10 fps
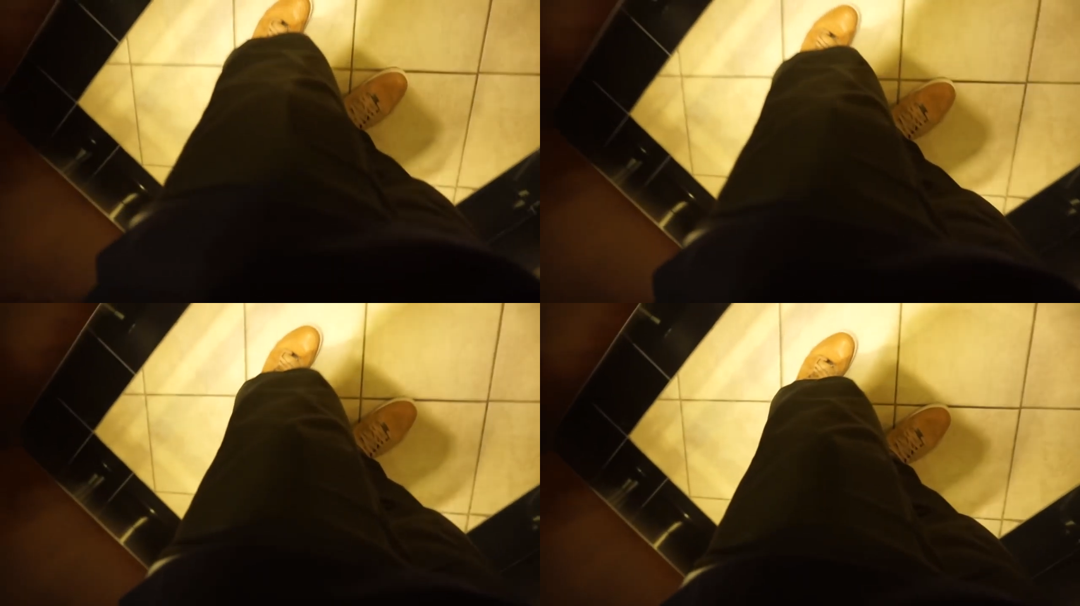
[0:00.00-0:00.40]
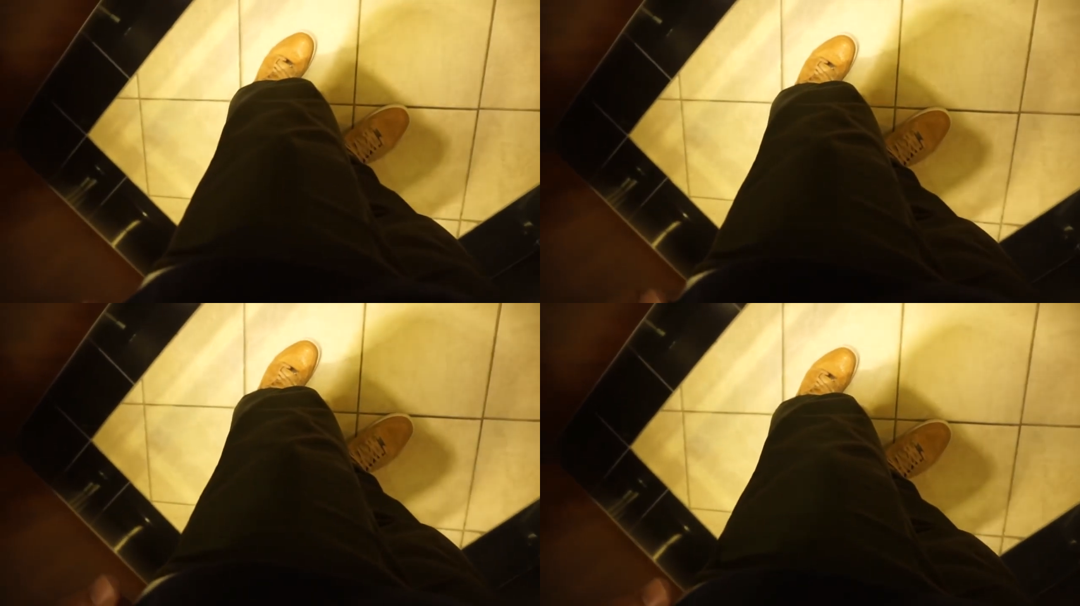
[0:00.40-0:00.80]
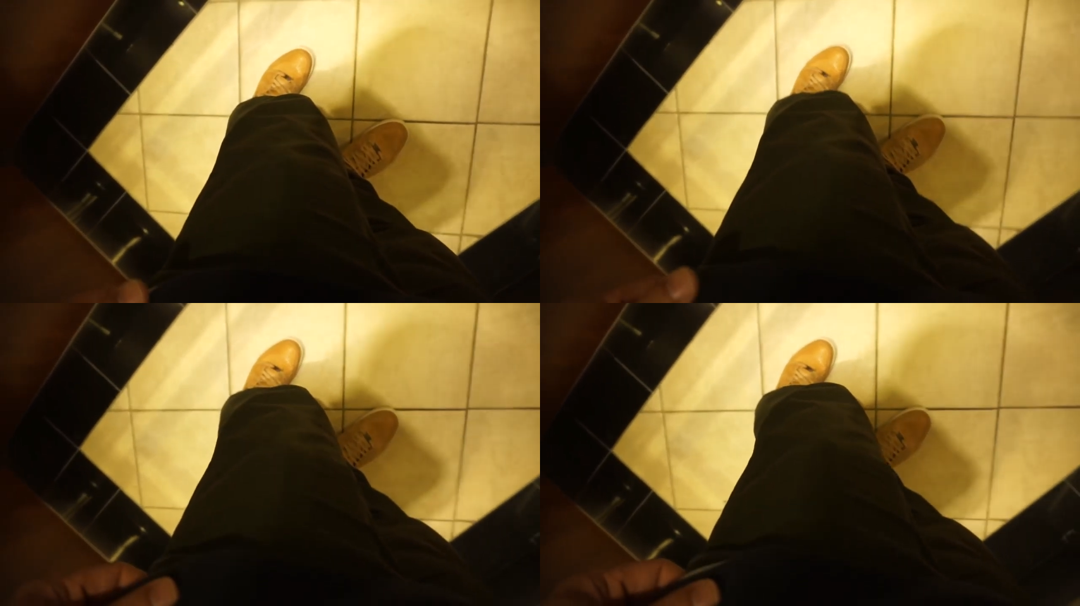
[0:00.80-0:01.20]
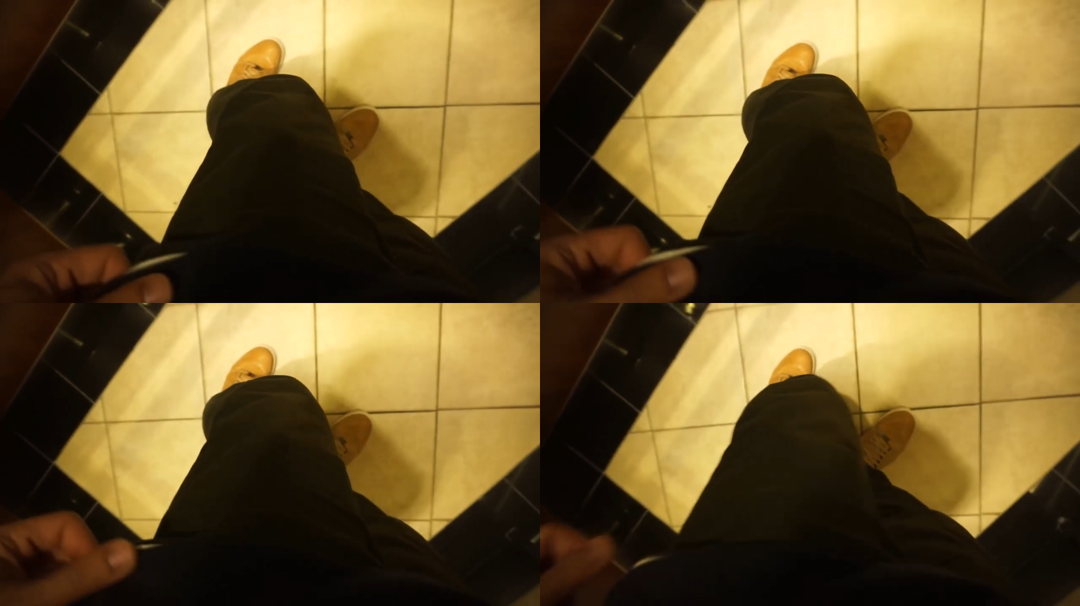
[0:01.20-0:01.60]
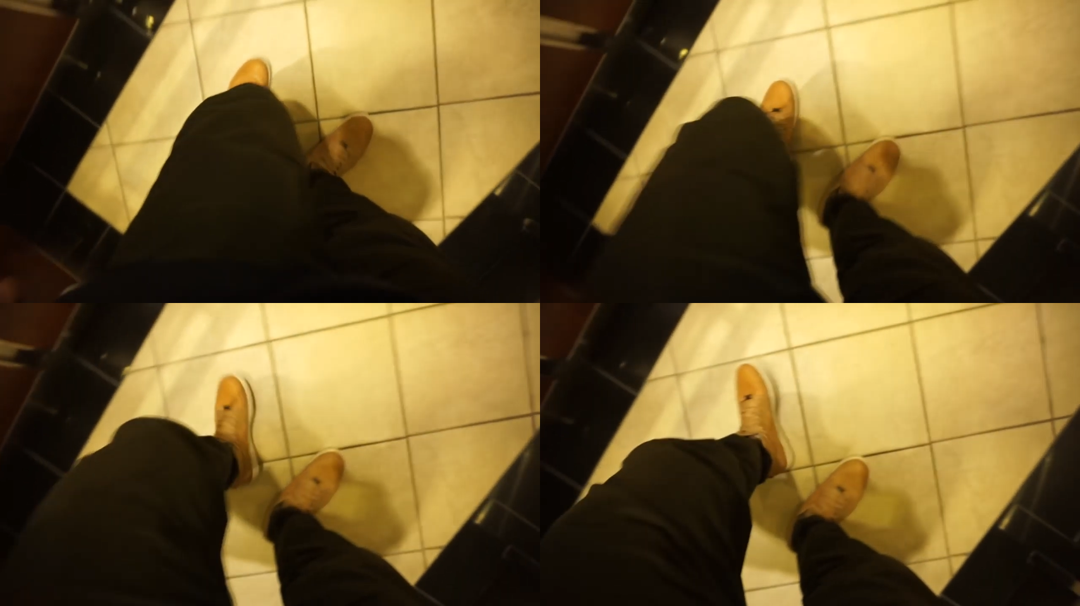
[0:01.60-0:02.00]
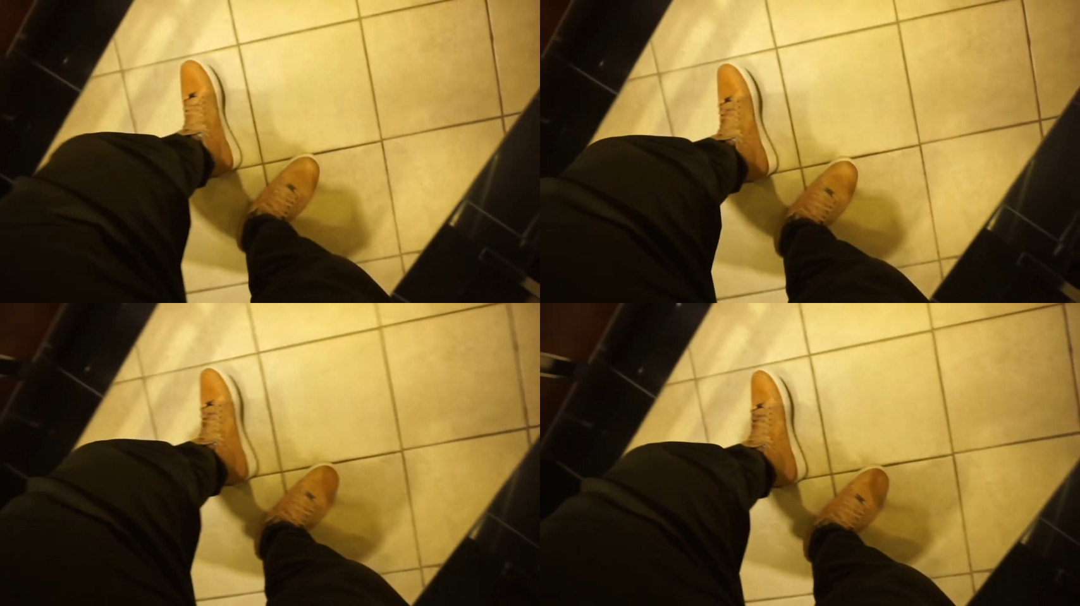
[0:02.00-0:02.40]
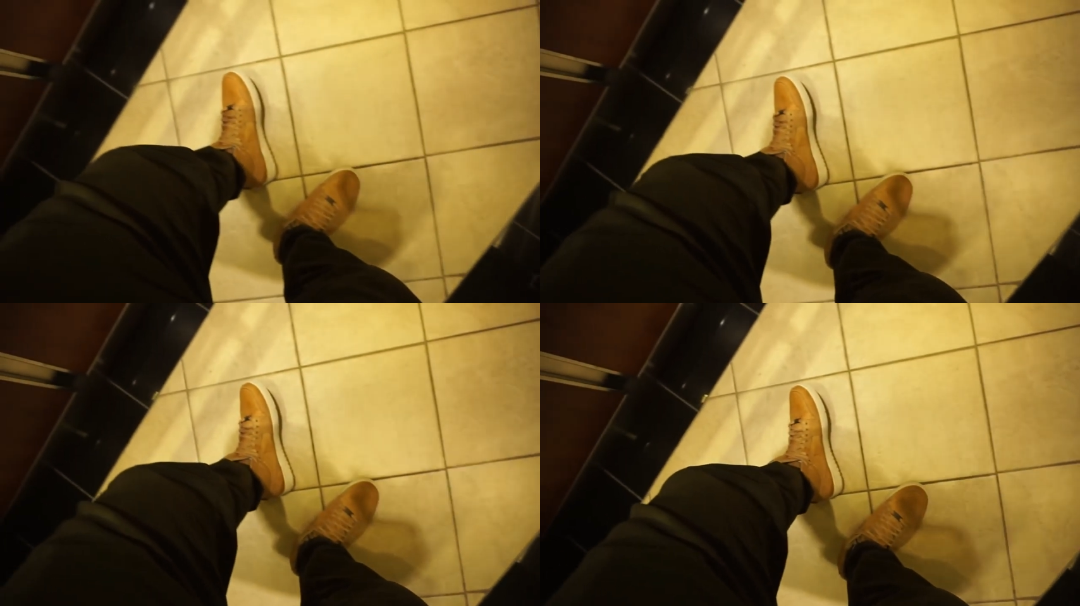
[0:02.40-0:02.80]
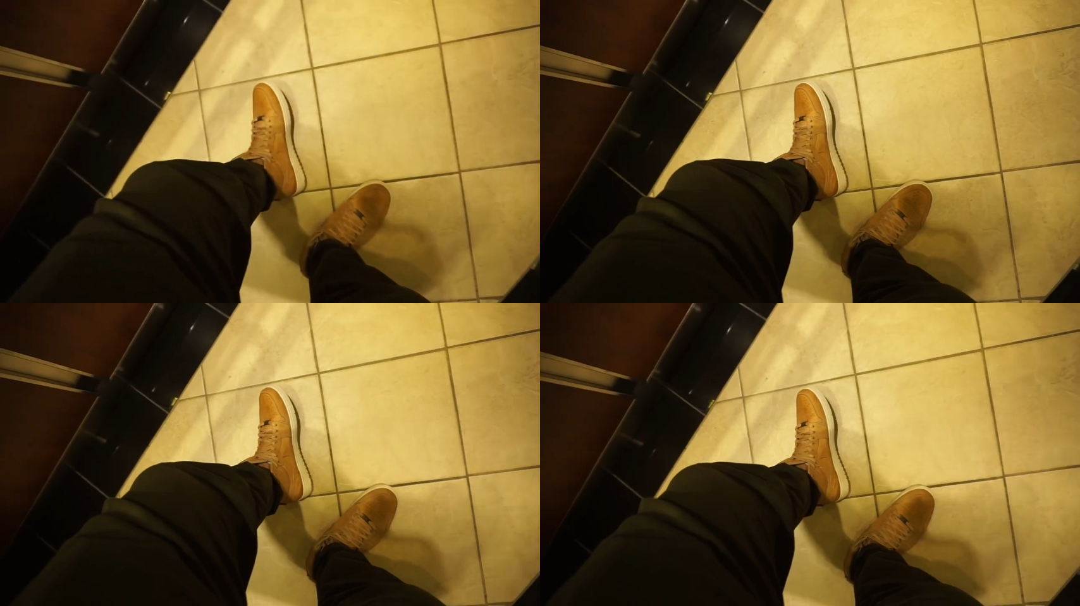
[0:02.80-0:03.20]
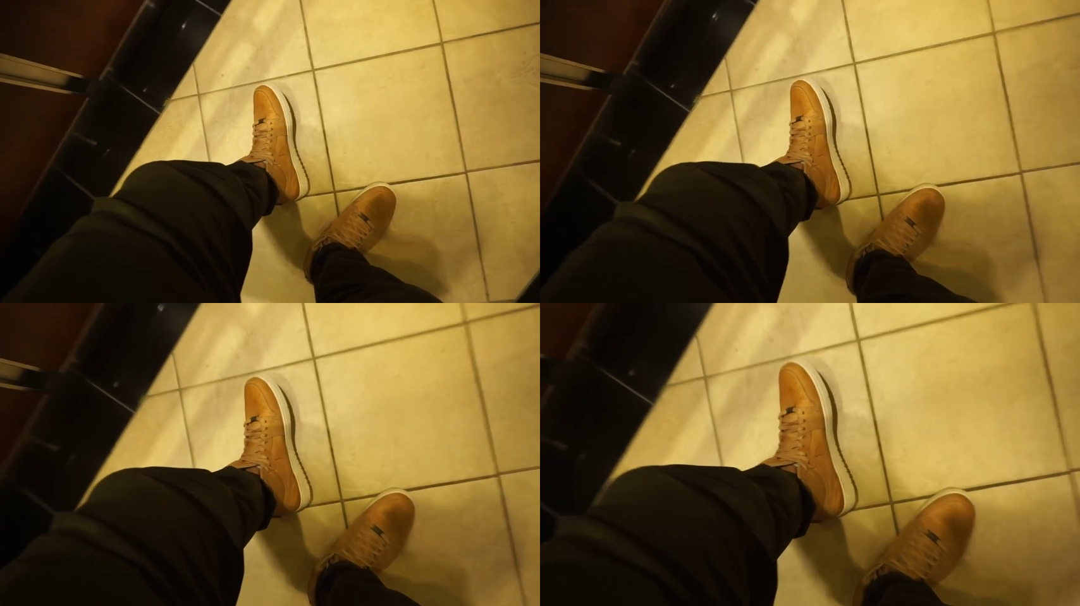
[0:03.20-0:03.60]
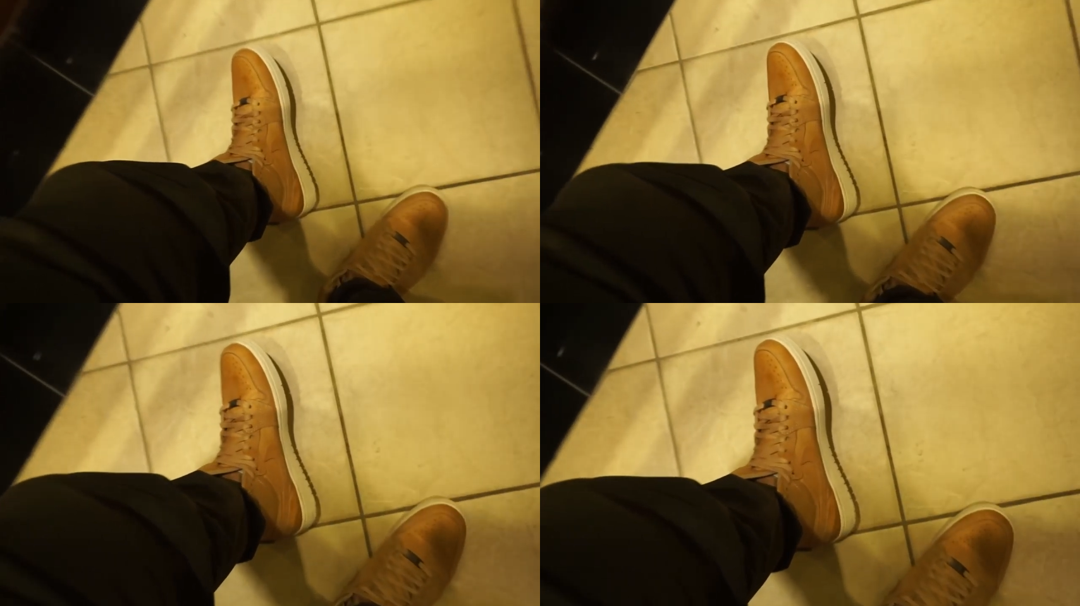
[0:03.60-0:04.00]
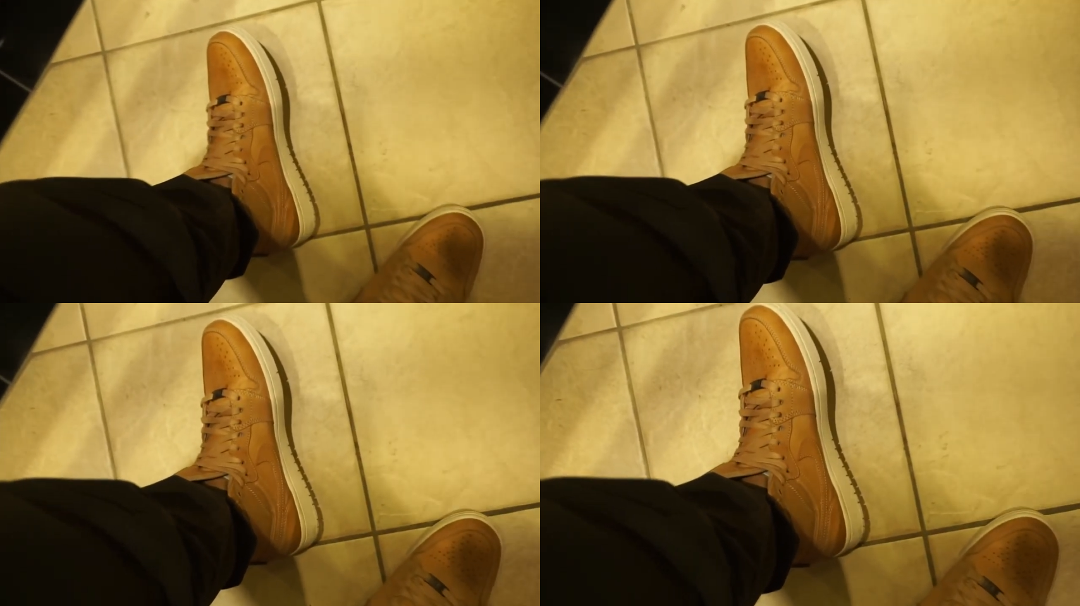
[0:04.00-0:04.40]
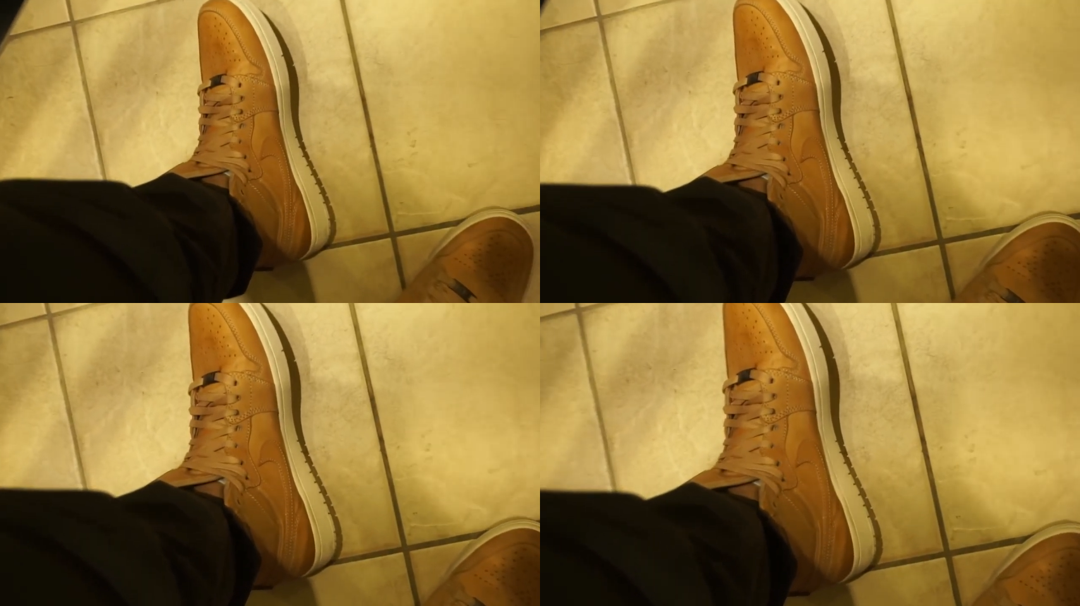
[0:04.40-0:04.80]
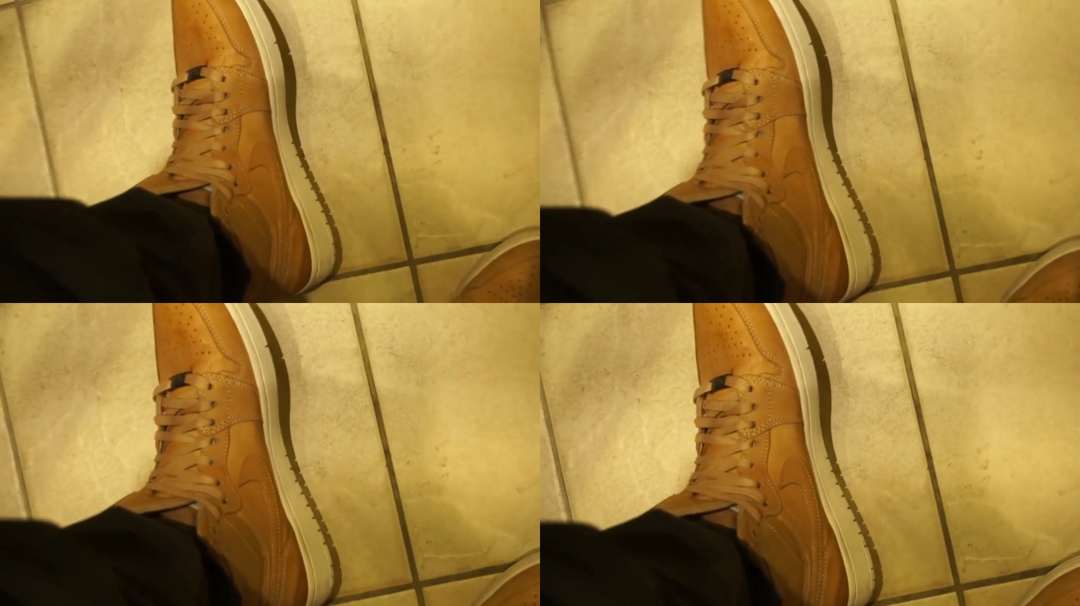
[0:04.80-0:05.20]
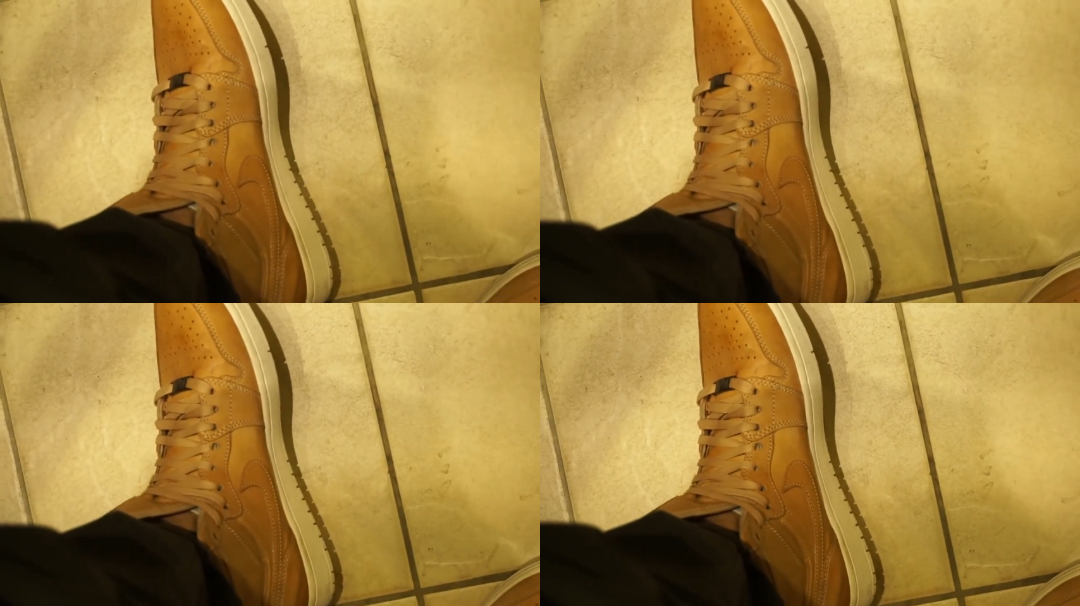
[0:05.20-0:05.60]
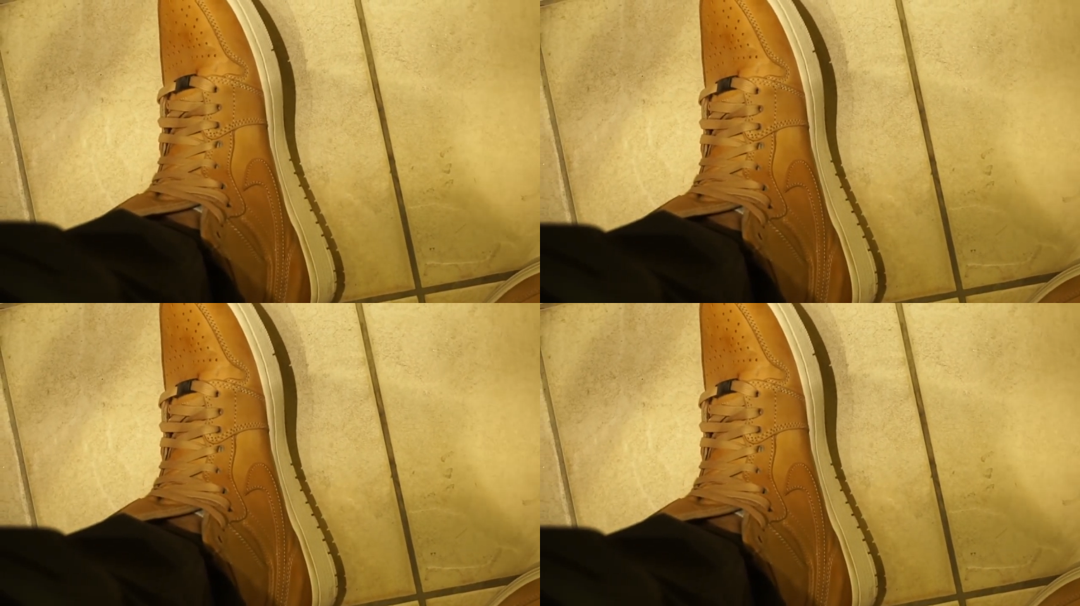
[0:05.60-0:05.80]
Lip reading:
Nobody's mouth can be seen.